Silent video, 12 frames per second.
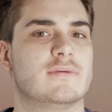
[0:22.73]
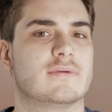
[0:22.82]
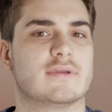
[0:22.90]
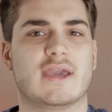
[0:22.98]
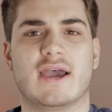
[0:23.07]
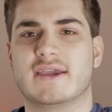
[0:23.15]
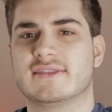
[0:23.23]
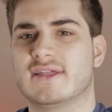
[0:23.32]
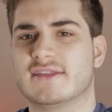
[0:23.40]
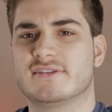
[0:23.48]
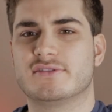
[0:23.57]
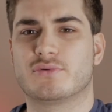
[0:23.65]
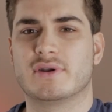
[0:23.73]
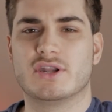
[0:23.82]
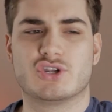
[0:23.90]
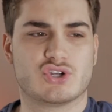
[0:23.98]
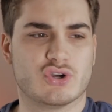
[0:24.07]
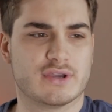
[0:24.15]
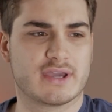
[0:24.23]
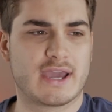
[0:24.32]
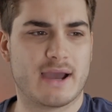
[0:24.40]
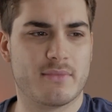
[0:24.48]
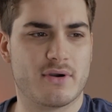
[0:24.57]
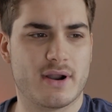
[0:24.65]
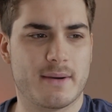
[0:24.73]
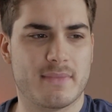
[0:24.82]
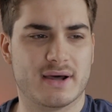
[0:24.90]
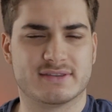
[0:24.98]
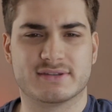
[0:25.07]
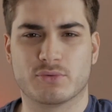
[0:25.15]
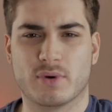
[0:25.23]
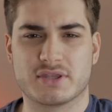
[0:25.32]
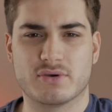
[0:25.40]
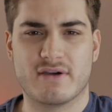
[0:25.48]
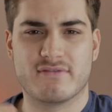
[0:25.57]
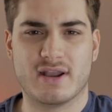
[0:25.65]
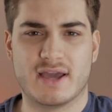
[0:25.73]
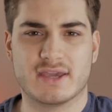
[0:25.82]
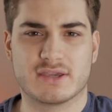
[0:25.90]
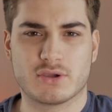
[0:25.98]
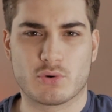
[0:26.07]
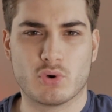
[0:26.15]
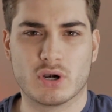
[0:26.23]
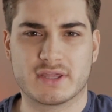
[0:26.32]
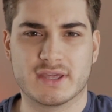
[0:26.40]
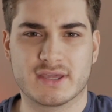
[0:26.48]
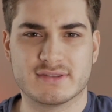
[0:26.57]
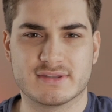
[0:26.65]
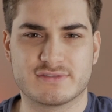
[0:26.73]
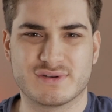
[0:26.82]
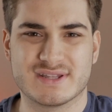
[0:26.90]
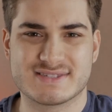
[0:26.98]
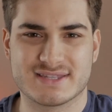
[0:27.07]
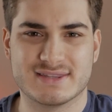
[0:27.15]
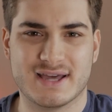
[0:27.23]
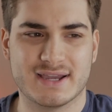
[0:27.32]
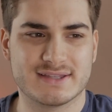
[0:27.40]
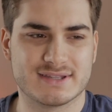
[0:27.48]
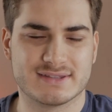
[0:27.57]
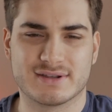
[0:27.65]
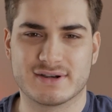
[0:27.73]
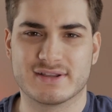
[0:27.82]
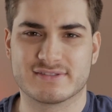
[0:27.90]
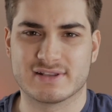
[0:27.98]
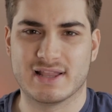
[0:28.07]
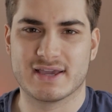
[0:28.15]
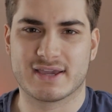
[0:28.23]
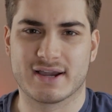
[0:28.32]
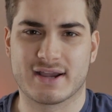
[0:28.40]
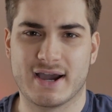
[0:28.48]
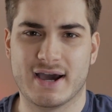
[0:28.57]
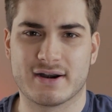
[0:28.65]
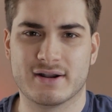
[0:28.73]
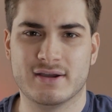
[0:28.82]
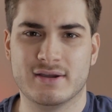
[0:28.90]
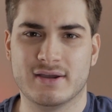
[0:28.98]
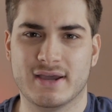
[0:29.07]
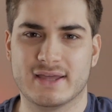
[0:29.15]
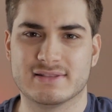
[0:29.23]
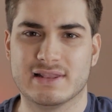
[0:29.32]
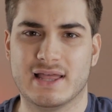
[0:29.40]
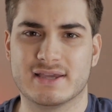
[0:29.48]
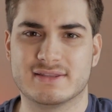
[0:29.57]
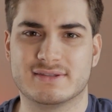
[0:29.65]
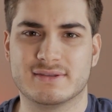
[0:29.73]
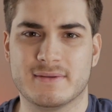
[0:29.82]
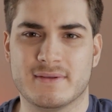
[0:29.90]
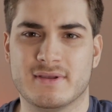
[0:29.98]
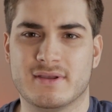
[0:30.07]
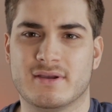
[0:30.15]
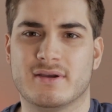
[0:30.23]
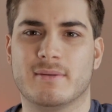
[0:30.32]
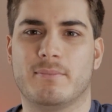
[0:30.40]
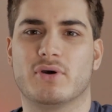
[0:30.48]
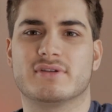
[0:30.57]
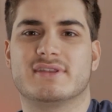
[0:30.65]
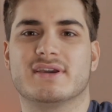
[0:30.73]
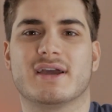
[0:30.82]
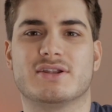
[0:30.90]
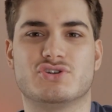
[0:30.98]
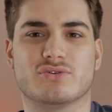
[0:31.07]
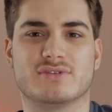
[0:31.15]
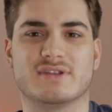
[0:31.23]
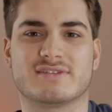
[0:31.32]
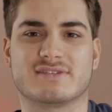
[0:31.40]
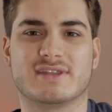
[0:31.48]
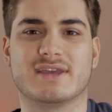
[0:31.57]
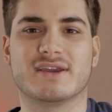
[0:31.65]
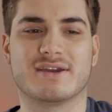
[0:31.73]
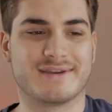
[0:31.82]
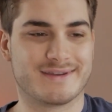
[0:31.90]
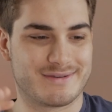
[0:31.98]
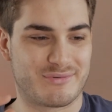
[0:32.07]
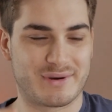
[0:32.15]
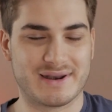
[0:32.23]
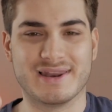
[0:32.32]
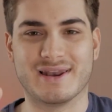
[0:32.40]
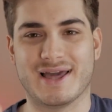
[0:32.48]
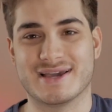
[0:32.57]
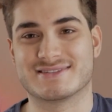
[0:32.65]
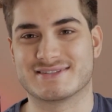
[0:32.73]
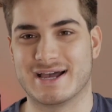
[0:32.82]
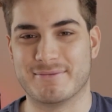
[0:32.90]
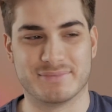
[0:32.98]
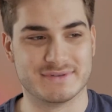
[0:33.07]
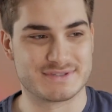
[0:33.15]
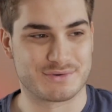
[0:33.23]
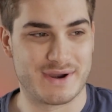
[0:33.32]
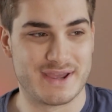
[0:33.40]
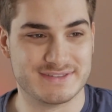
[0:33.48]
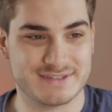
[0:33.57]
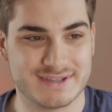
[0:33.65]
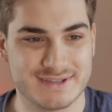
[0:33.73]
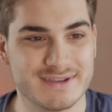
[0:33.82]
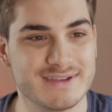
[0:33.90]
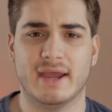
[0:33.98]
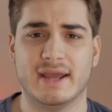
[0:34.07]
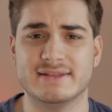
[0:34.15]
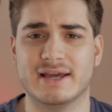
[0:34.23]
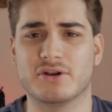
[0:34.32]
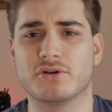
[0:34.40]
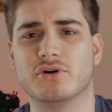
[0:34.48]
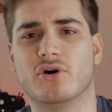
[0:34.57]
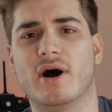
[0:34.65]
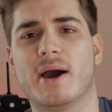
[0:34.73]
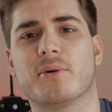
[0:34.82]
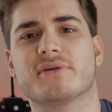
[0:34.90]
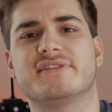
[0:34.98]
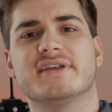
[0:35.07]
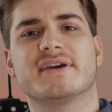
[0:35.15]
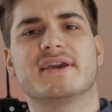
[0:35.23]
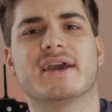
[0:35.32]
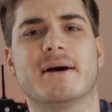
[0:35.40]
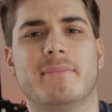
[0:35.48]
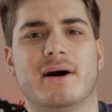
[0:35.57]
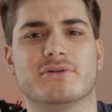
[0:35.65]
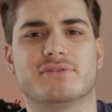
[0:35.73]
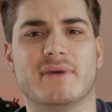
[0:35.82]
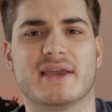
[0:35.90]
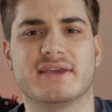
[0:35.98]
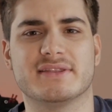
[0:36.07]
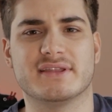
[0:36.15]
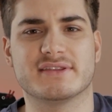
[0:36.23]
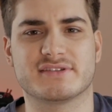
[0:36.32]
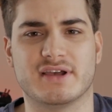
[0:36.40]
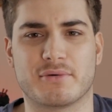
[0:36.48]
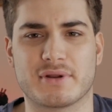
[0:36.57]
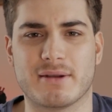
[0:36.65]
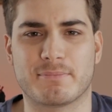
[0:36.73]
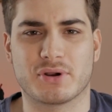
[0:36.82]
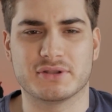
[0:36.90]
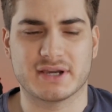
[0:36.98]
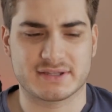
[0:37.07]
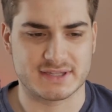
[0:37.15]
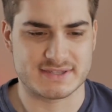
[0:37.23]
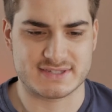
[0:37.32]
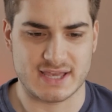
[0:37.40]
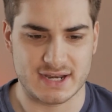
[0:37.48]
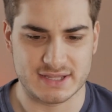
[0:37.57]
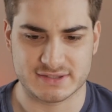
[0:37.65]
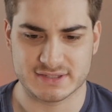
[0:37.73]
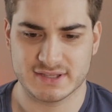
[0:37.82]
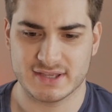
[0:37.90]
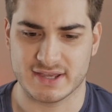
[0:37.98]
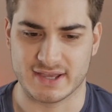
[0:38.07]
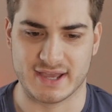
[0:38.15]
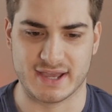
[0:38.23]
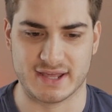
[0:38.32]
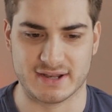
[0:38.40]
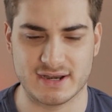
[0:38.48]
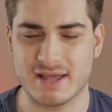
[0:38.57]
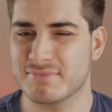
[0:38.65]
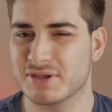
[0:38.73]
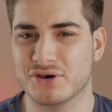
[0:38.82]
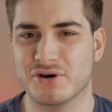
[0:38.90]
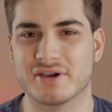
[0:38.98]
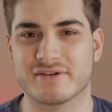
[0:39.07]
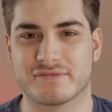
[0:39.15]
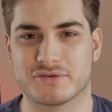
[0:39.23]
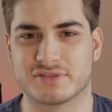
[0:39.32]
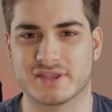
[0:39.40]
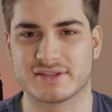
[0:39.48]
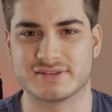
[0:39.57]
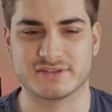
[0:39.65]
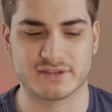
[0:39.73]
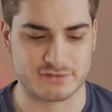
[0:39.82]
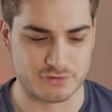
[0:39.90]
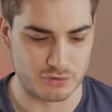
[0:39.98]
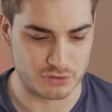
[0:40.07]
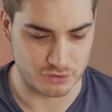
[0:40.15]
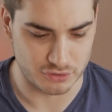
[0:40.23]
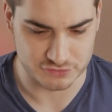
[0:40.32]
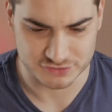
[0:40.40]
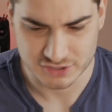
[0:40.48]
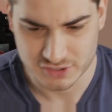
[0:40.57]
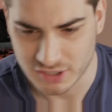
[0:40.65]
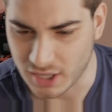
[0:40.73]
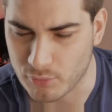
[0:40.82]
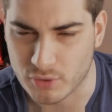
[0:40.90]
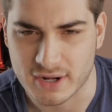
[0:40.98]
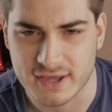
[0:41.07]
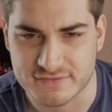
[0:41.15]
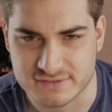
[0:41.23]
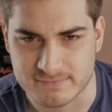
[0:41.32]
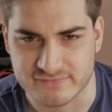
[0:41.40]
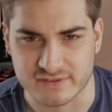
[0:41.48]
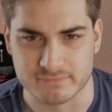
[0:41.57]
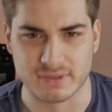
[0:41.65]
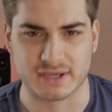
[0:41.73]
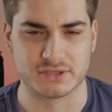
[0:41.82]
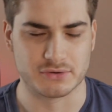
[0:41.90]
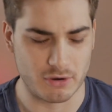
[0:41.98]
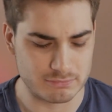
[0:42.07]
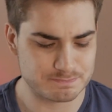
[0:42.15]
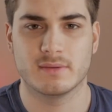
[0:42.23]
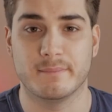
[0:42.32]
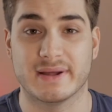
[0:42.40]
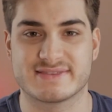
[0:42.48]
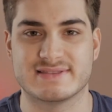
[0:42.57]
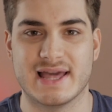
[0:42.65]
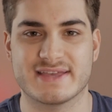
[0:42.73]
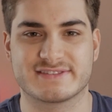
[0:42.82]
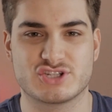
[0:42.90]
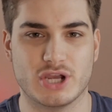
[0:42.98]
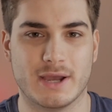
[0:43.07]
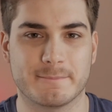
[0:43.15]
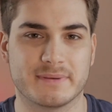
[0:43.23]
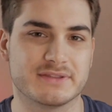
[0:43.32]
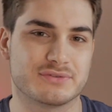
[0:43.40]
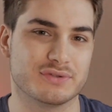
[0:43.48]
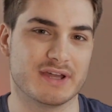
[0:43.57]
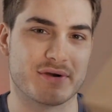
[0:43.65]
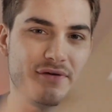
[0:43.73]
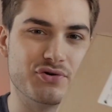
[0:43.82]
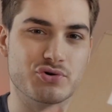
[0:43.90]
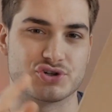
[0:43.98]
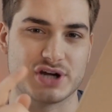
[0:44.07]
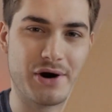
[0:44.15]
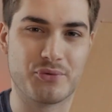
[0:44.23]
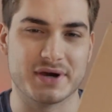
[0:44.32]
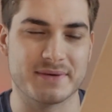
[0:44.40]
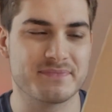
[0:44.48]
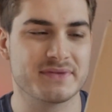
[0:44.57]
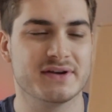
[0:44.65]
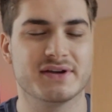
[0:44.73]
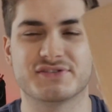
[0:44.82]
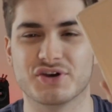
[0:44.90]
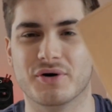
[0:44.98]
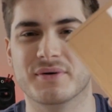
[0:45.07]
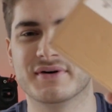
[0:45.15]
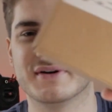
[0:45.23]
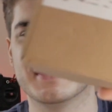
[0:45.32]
yeah, it doesn't really show in camera, but when you have like, you're walking in the streets at night and there is like a car headlight pointing at you, this thing really lights up, it's crazy. And I don't know, I was thinking about making this a real product and sell it, and let me know if you think this is cool, cause I wanna have some feedback, you know. But let's jump into the review, shall we? So,